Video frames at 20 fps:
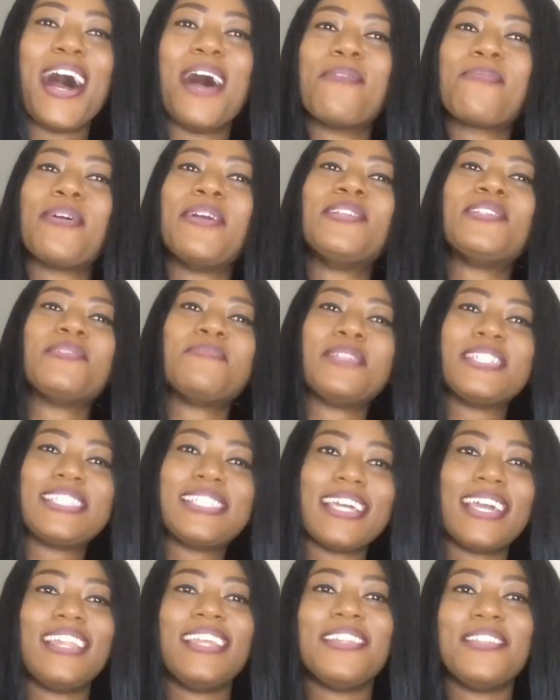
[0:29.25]
I'm going to be
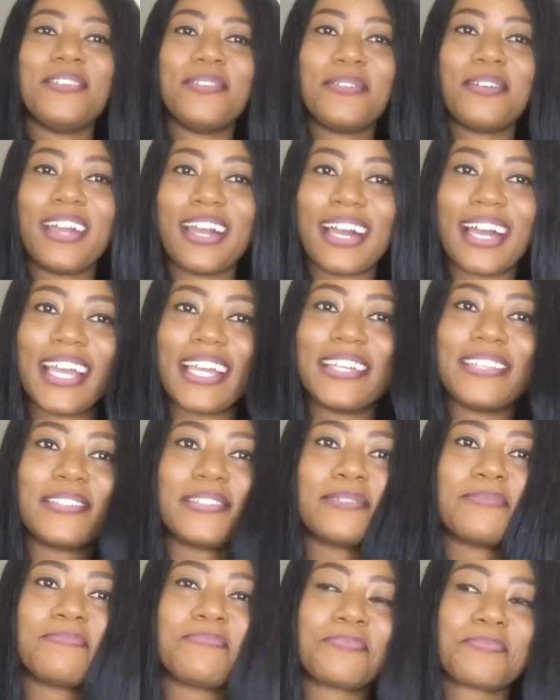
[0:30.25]
telling you
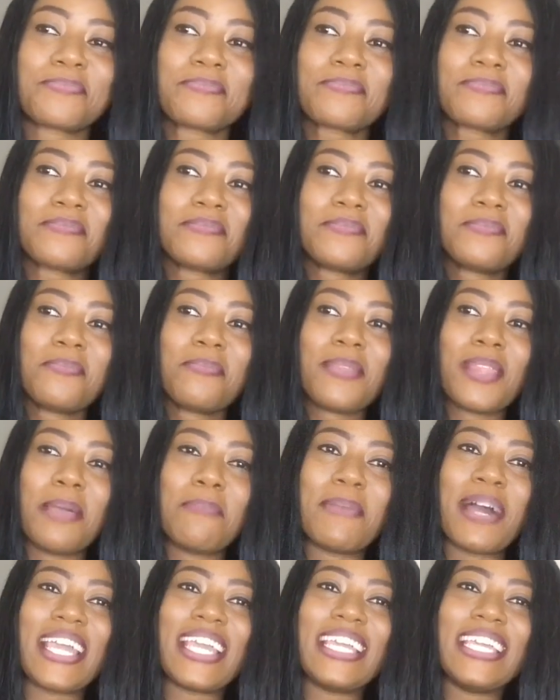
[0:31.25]
guys
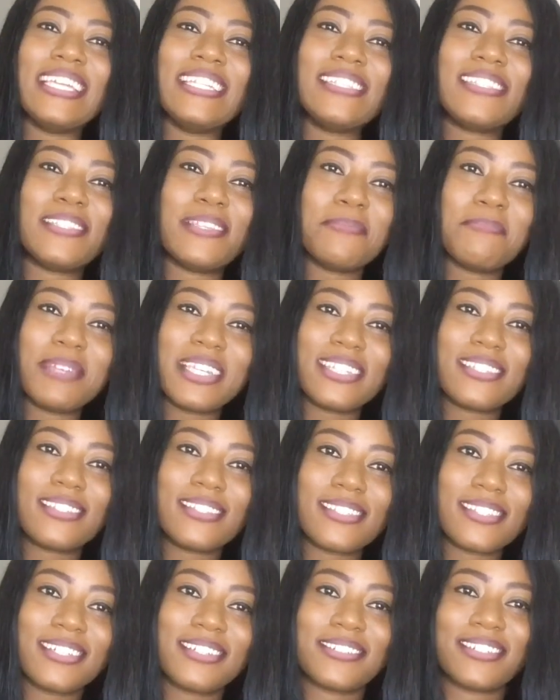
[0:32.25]
my intimate
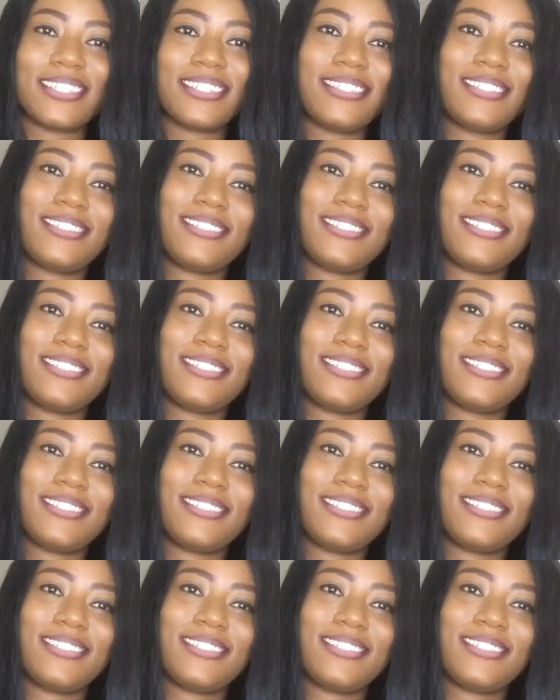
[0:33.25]
secret.